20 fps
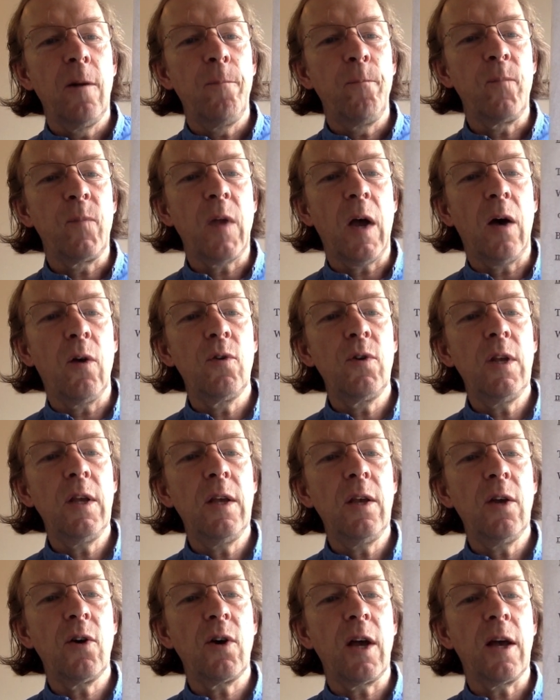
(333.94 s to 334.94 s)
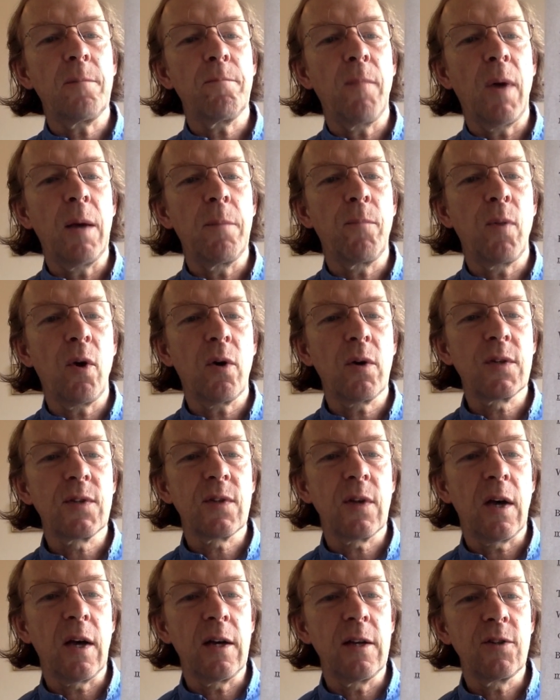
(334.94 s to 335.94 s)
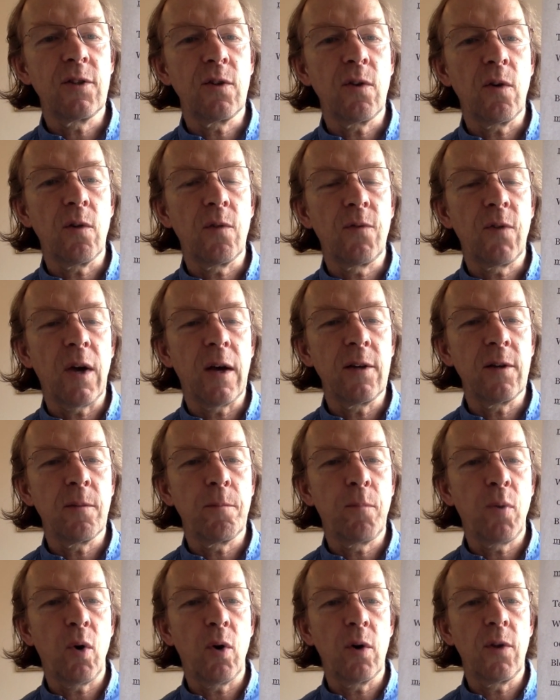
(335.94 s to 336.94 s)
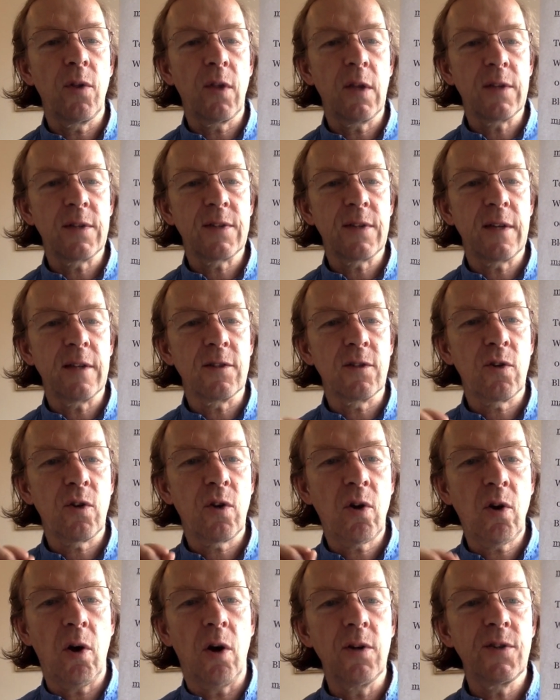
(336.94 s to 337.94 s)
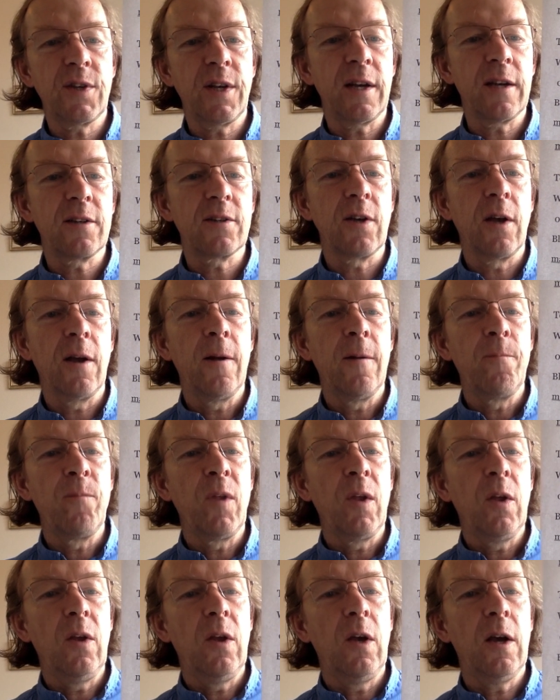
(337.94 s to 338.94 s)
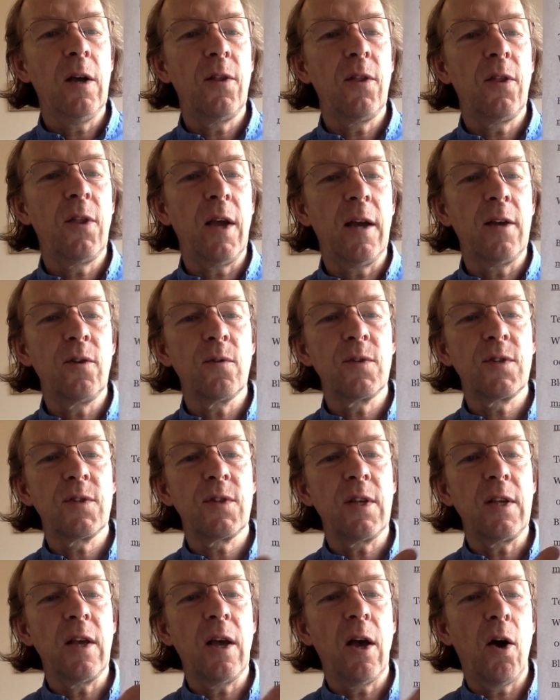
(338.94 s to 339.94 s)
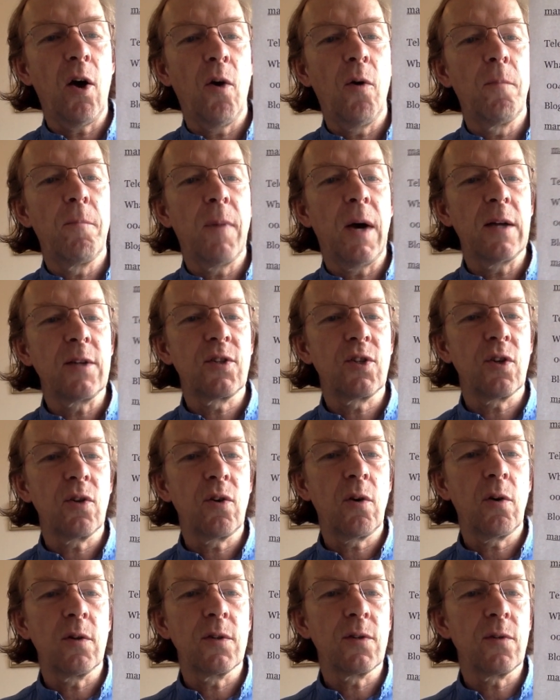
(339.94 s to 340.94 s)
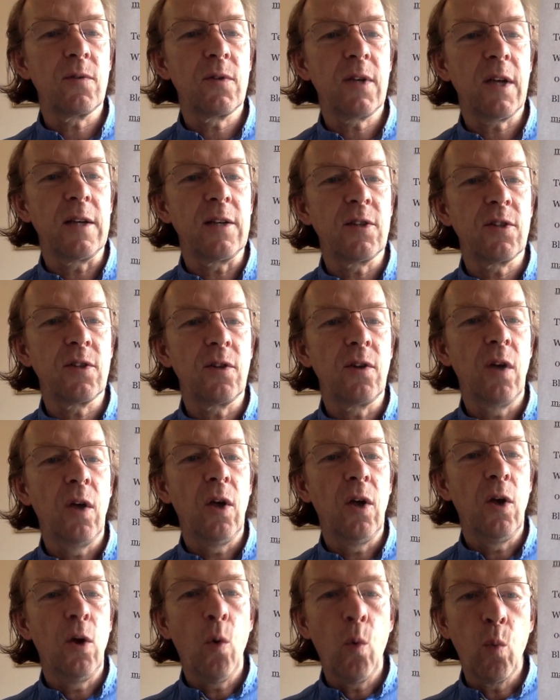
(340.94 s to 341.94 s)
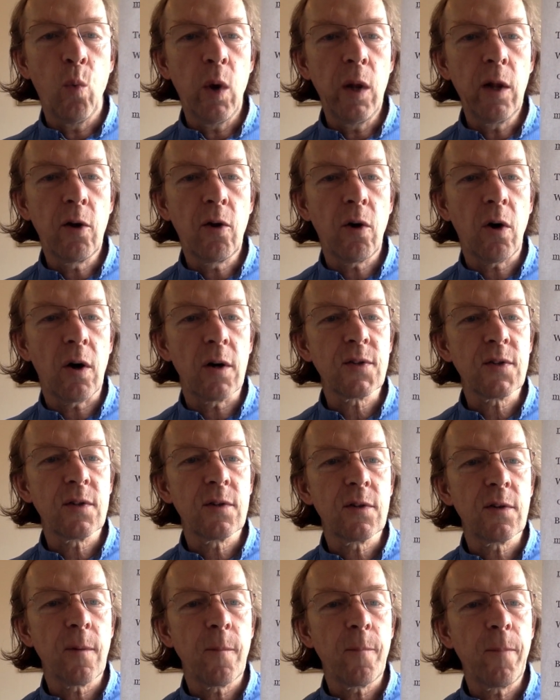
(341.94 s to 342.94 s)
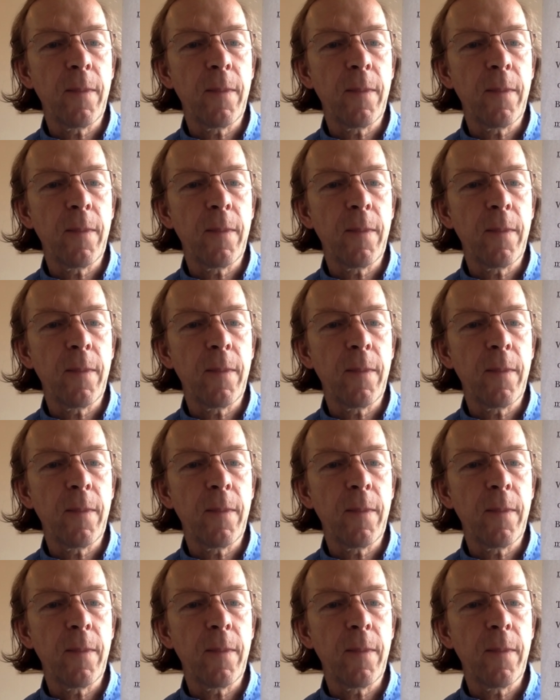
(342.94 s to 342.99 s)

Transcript: Down here at my blog site, you'll find a point that says contact, and there you see how much a consultation will cost.